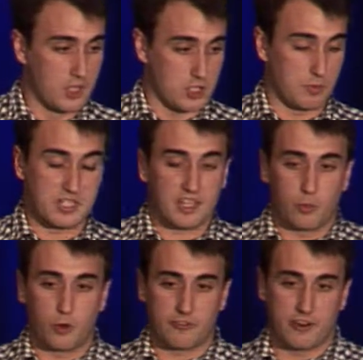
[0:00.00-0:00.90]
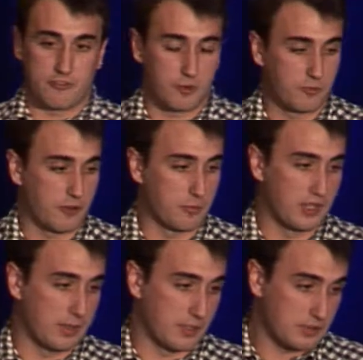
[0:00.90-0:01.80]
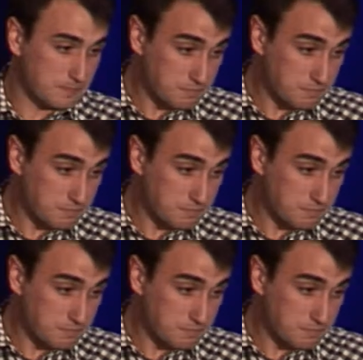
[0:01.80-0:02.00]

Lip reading: So basically, we are far from the limit.